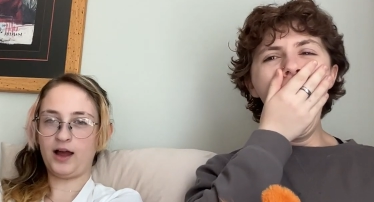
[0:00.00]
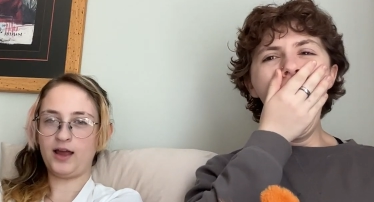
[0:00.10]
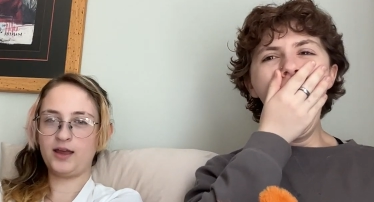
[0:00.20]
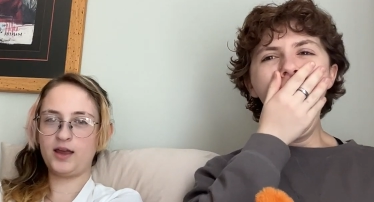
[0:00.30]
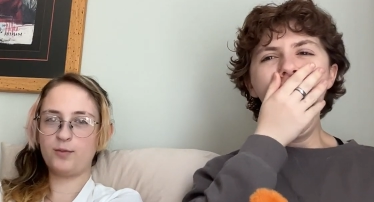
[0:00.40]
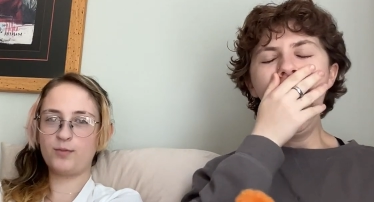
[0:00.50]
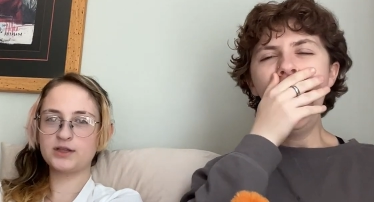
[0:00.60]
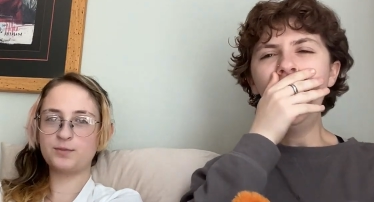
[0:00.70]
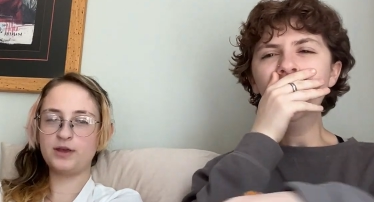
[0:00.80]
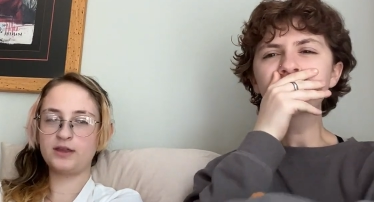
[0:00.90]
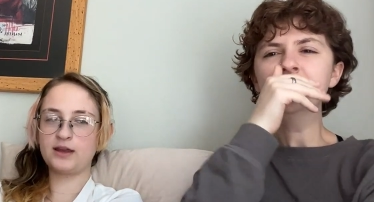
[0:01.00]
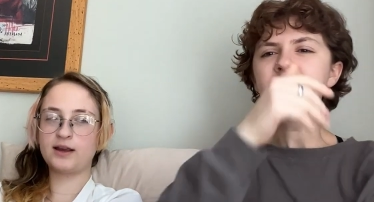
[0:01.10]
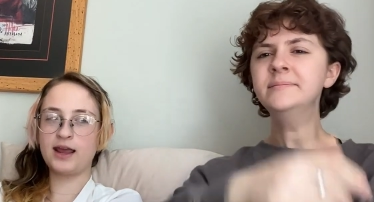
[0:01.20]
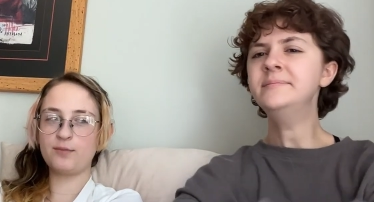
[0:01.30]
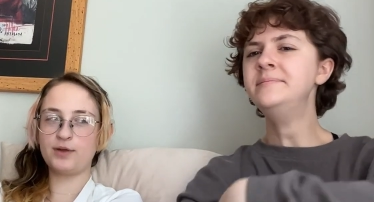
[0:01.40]
Speaker 1: it must be there
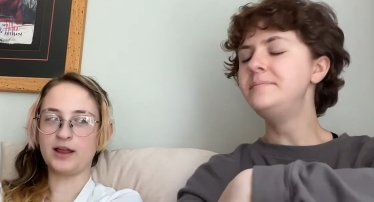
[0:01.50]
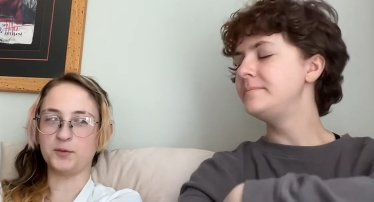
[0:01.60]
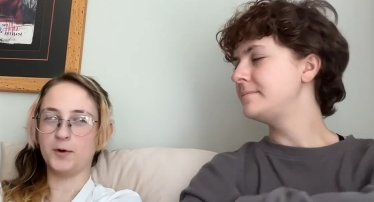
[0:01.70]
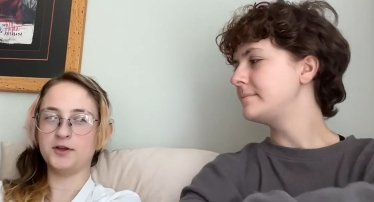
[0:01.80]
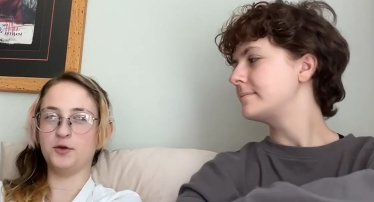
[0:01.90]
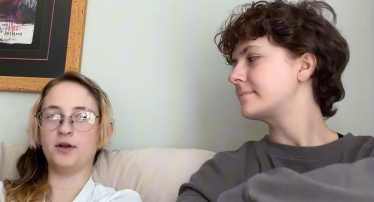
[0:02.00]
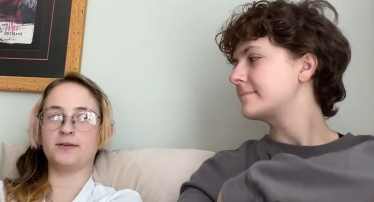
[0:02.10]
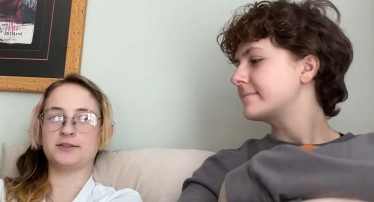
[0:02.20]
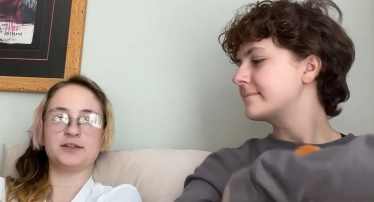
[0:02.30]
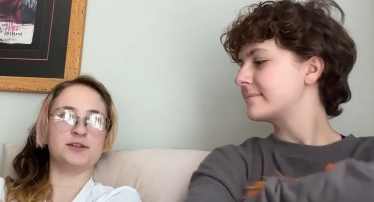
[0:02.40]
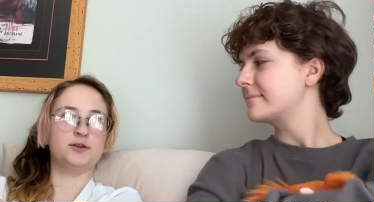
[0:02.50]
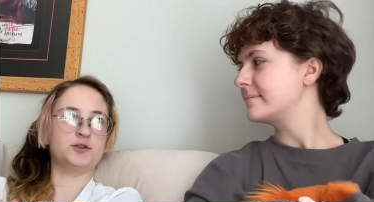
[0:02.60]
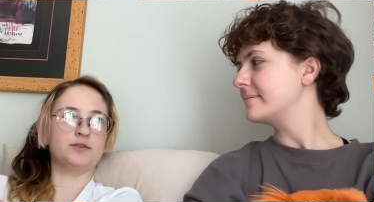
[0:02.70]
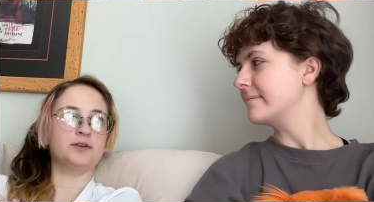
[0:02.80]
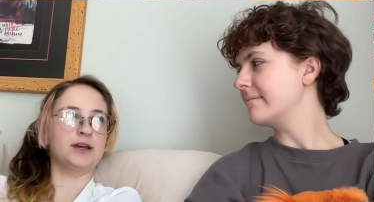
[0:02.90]
can't be like one universal
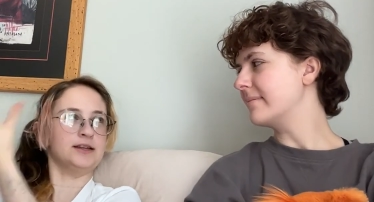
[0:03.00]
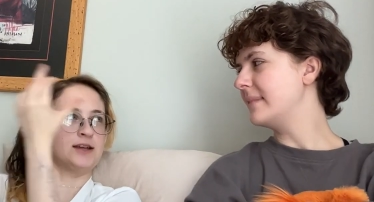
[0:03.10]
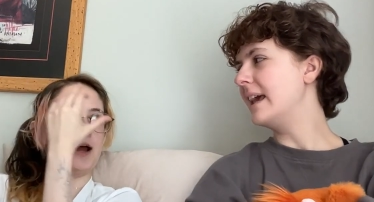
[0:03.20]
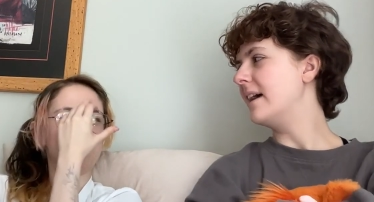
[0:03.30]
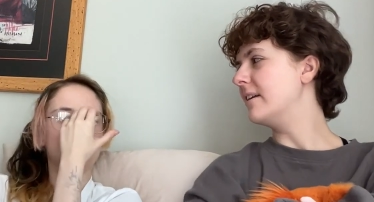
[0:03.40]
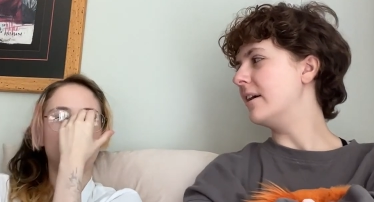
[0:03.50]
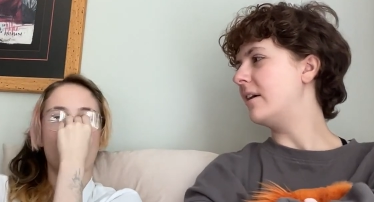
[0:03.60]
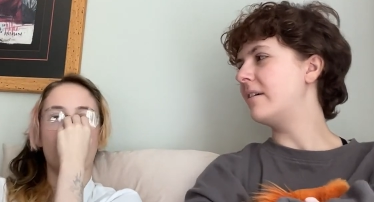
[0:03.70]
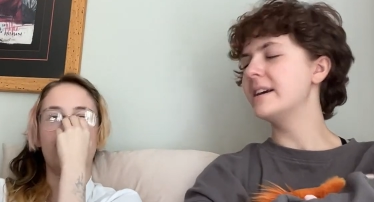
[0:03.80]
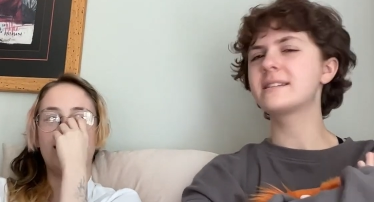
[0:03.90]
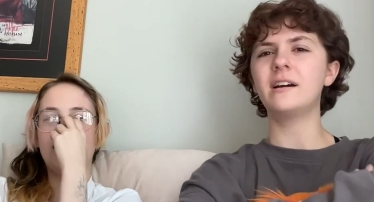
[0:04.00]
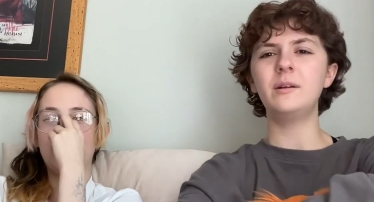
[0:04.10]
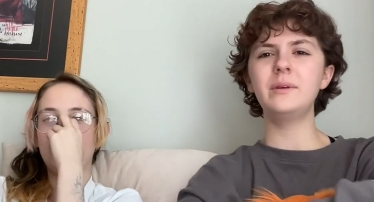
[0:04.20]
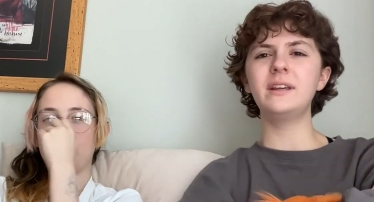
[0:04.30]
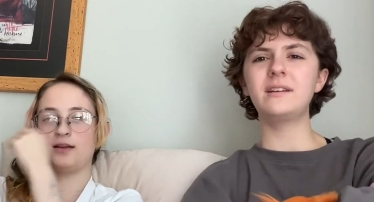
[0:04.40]
solution for this. Yeah, I'm no. sure.
Speaker 2: It's got
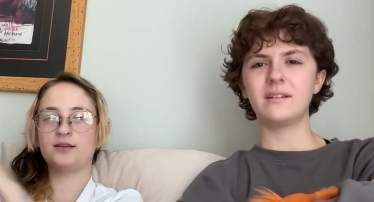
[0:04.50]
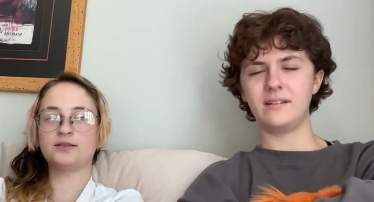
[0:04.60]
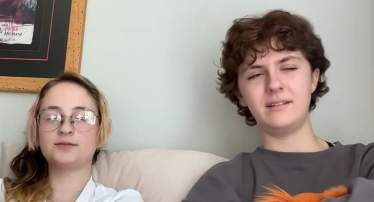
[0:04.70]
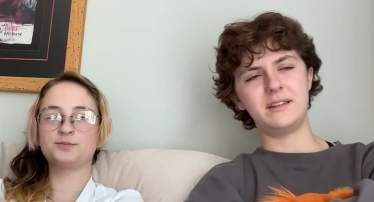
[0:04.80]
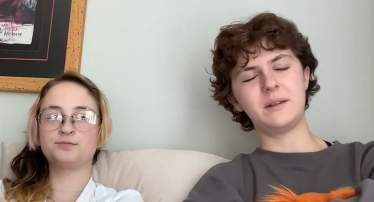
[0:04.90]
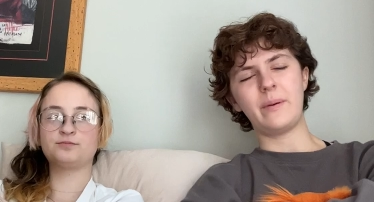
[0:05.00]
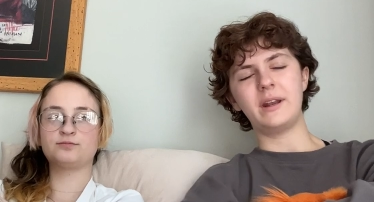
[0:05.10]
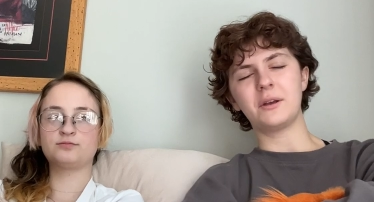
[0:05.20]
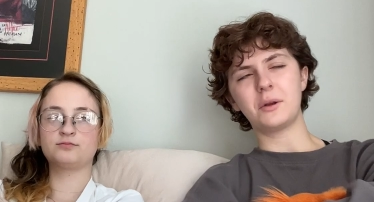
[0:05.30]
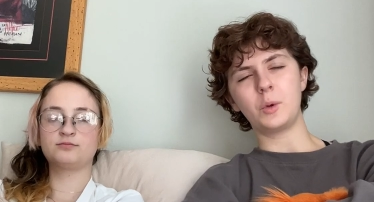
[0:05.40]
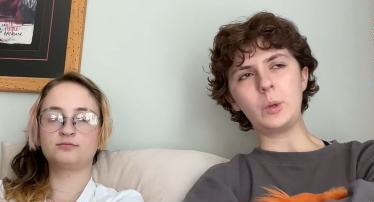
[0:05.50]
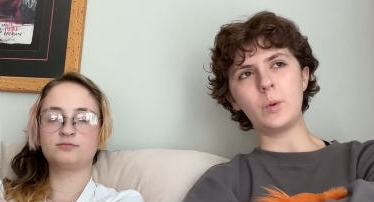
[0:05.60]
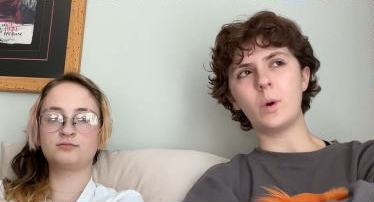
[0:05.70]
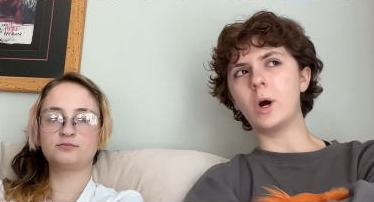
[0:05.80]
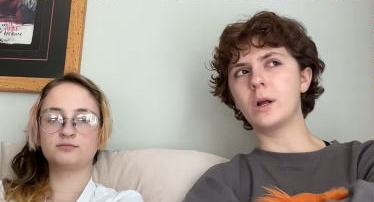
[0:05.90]
to be like depending on who
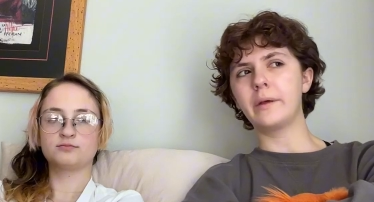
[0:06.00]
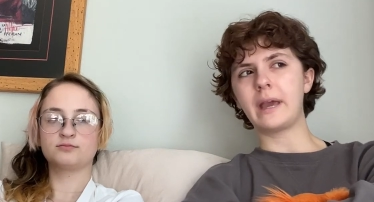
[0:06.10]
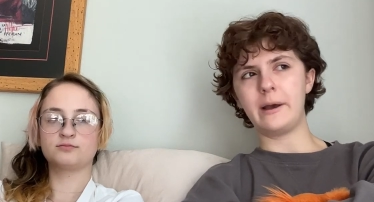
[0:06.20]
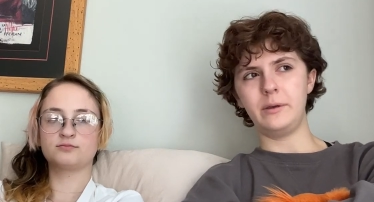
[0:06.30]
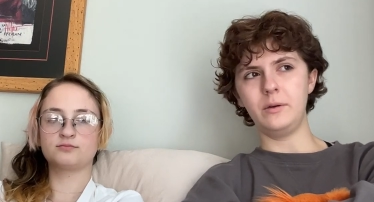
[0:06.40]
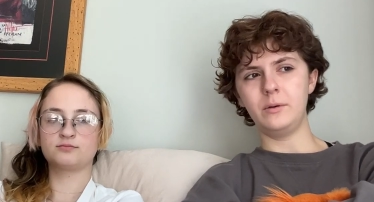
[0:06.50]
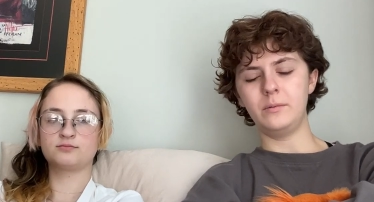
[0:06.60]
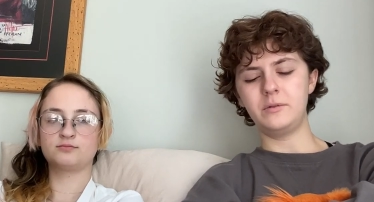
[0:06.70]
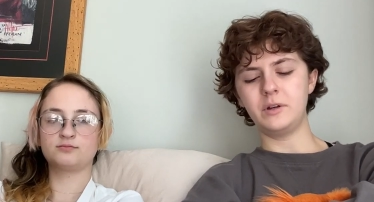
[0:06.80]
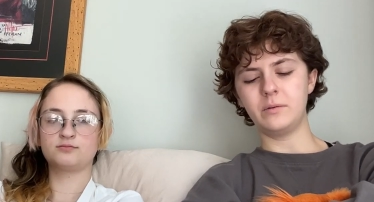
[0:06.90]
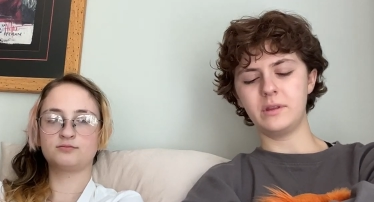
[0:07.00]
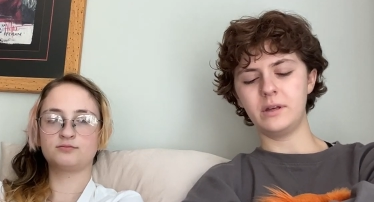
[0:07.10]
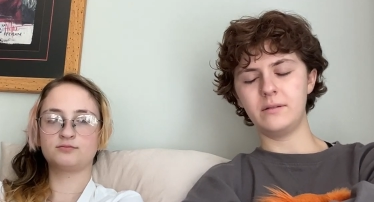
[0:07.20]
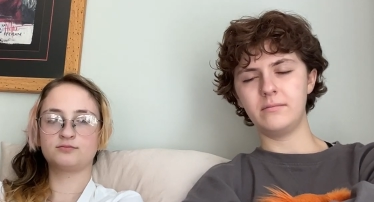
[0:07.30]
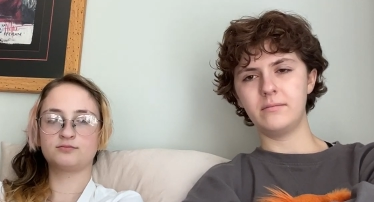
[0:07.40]
you are, like how you deal with
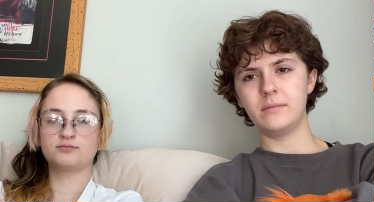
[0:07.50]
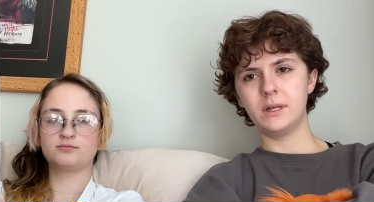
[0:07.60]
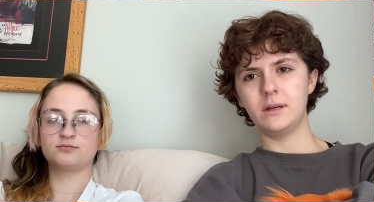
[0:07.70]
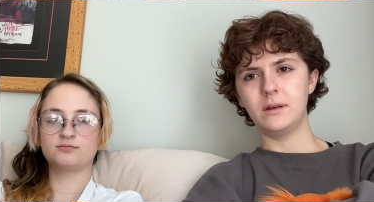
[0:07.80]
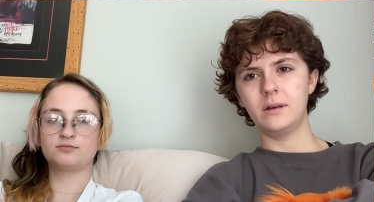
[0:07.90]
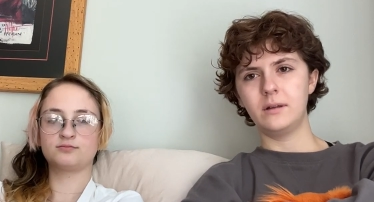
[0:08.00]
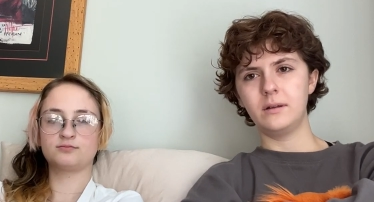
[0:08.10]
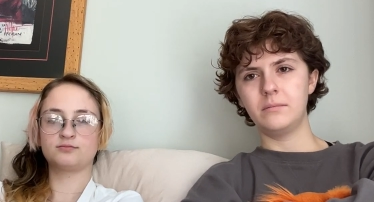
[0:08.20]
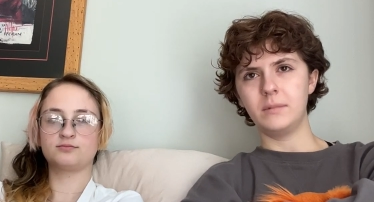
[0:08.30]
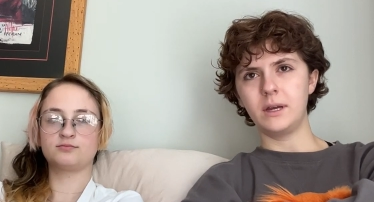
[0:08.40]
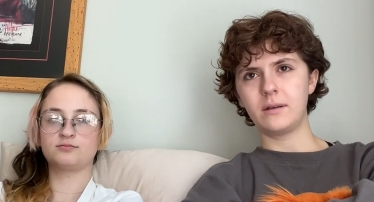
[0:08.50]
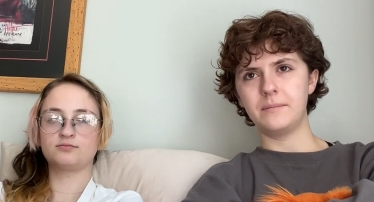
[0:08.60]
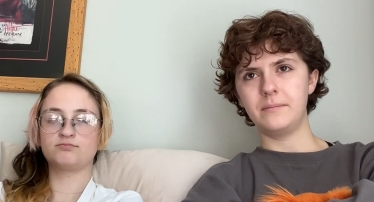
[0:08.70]
it. Like